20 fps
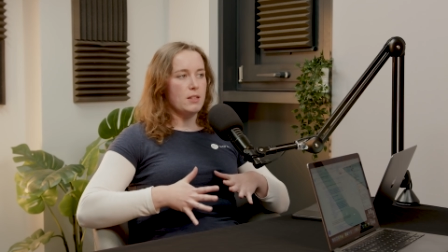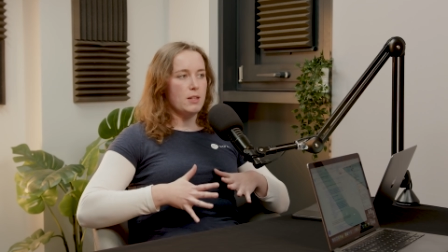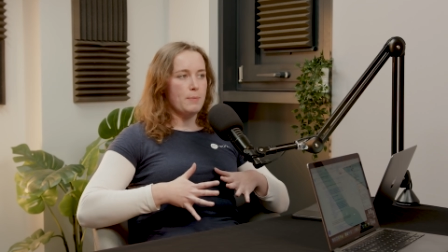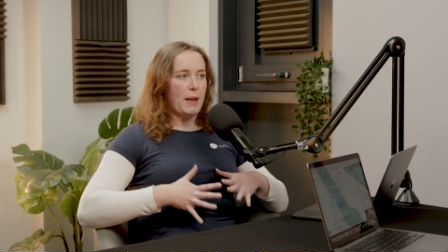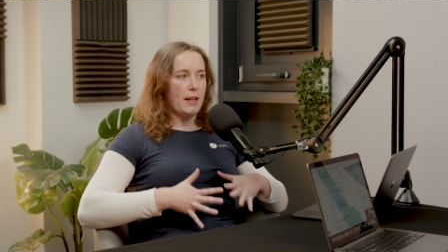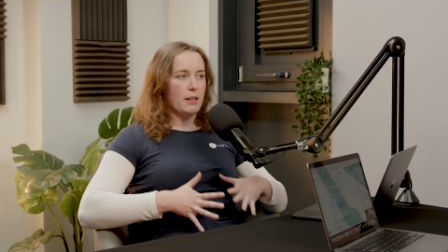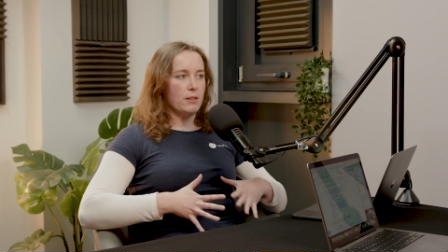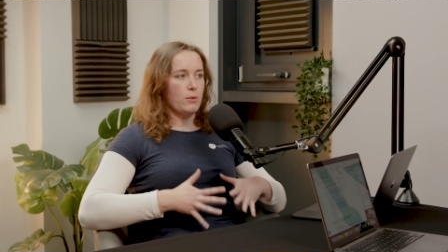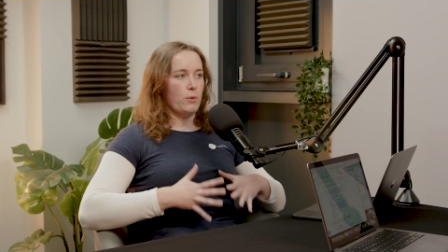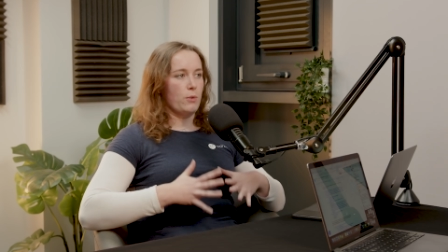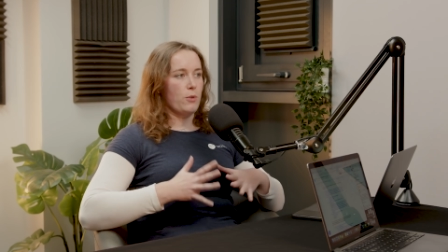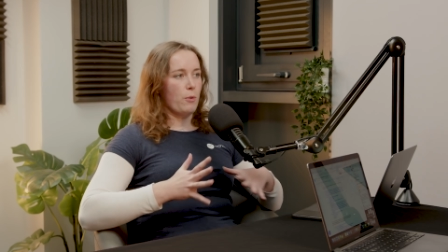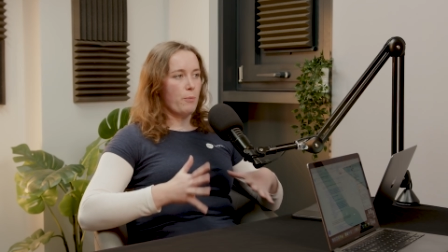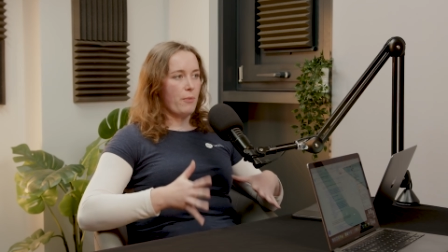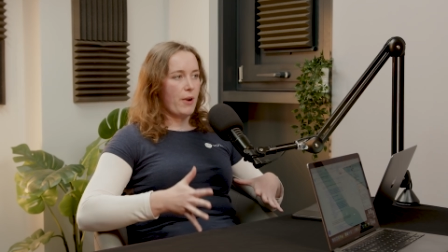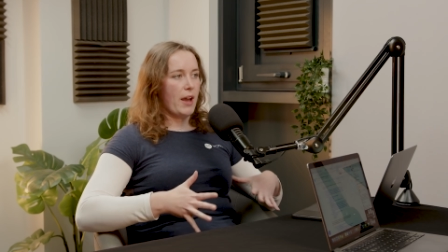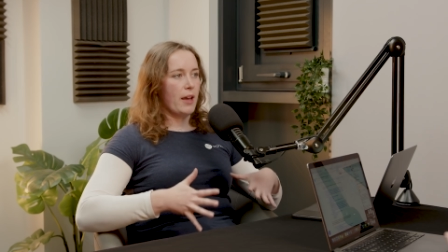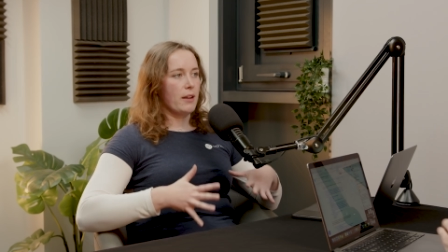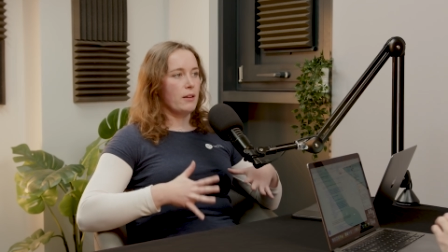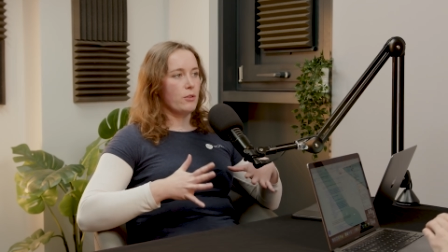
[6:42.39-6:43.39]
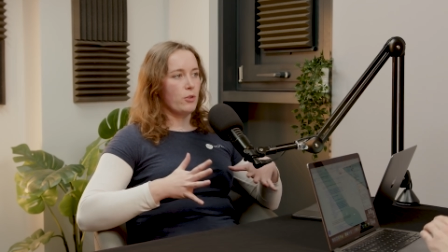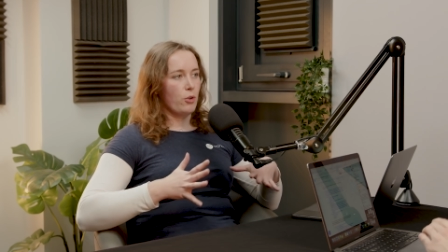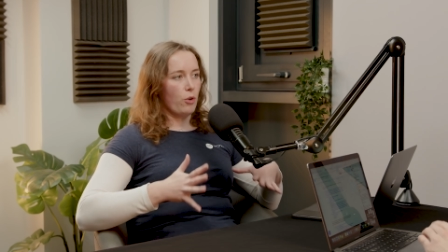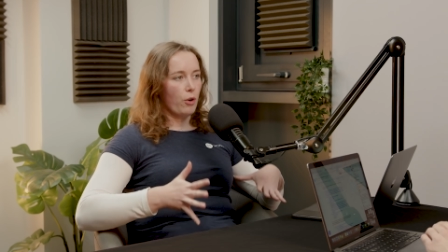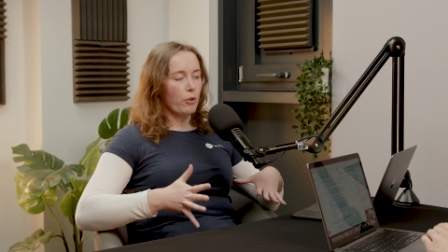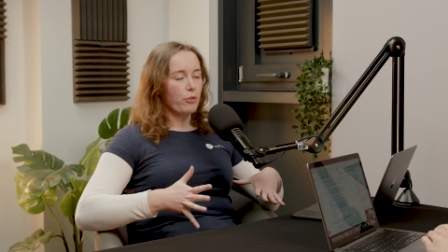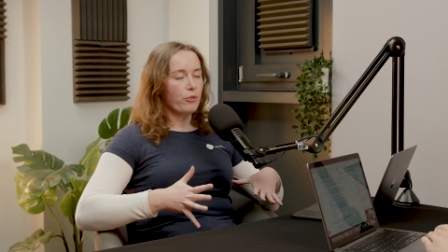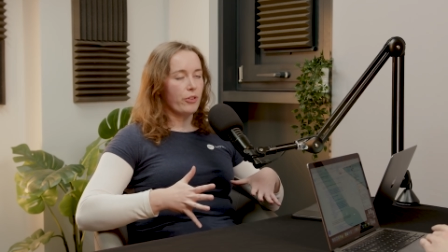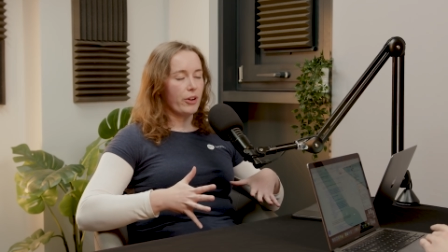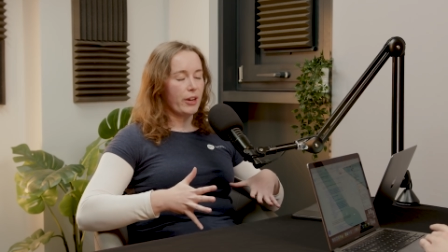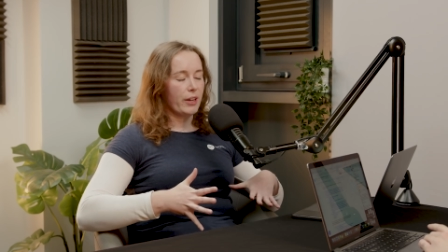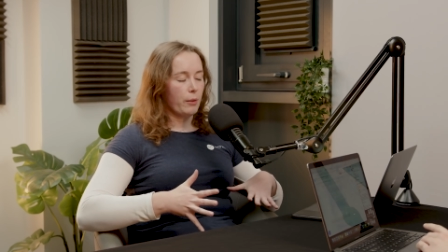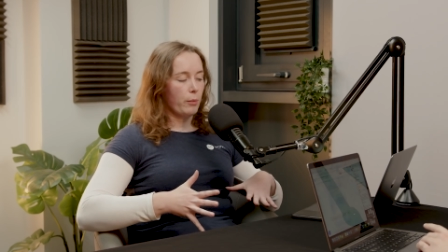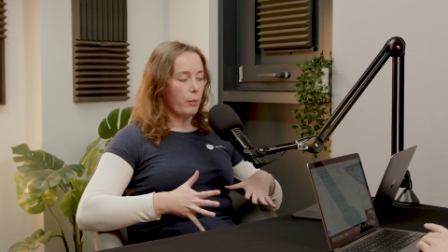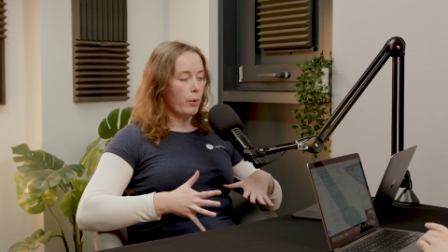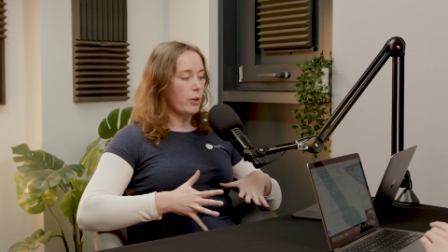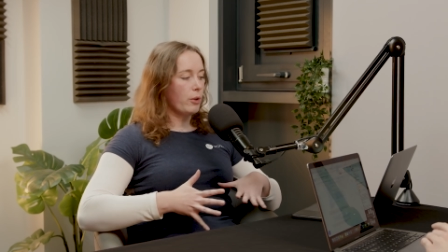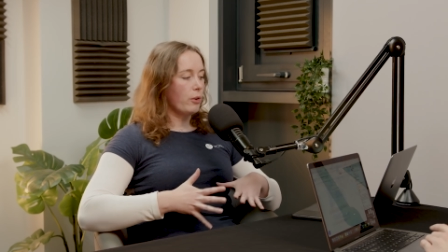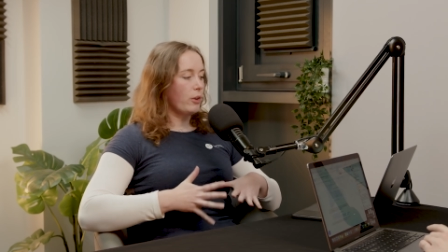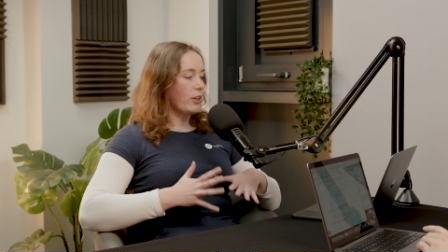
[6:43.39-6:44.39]
it depends on your brand and your offering and
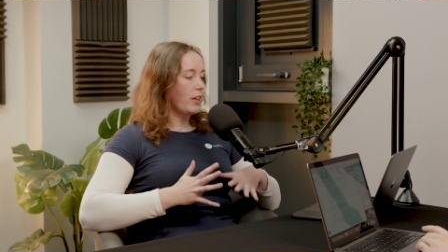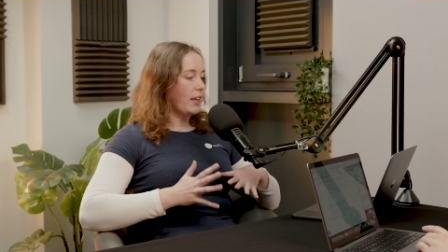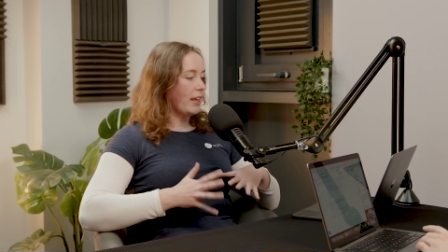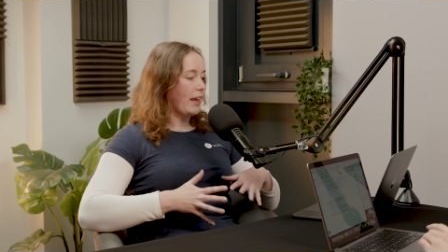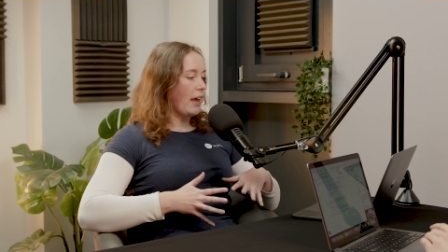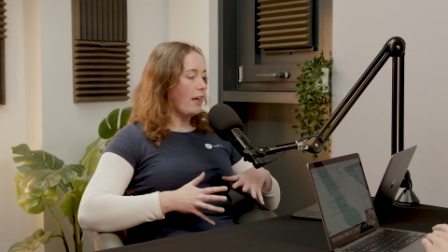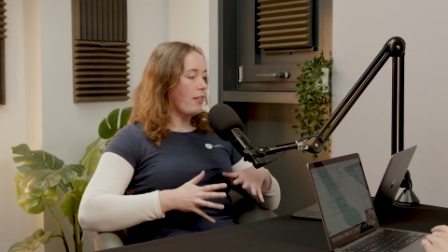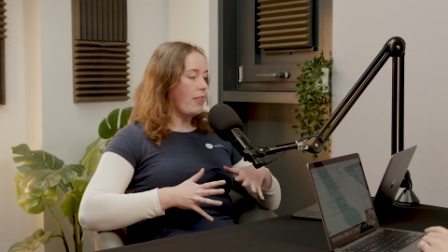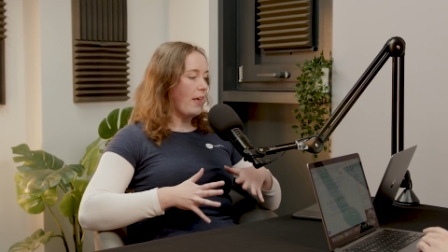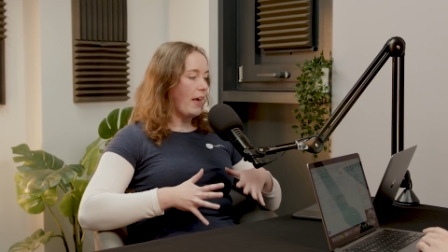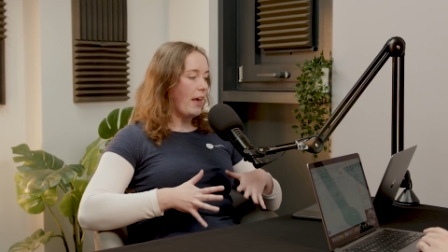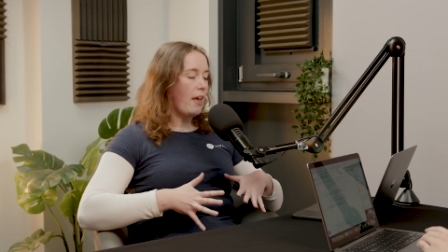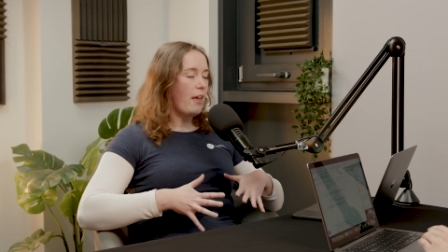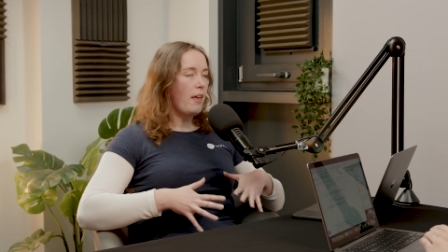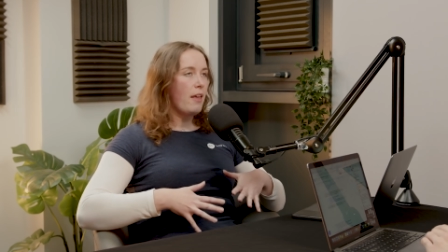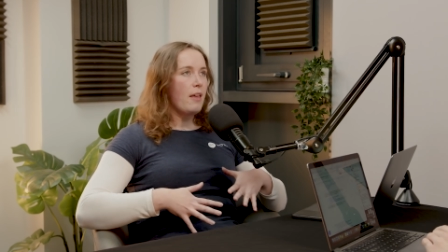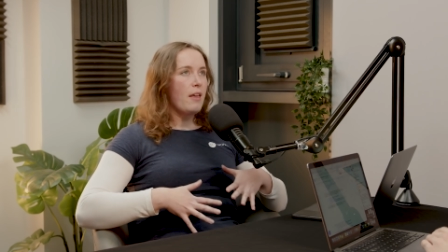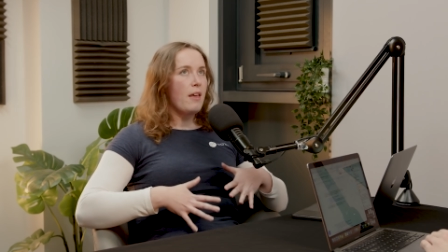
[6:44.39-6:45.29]
what you're looking at there.